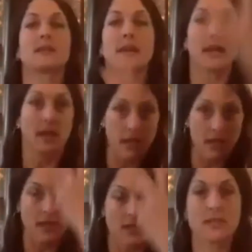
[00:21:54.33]
like,
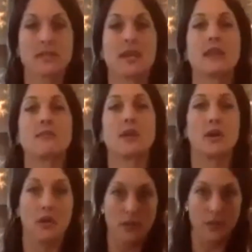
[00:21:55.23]
just take me
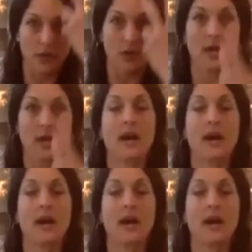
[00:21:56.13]
over.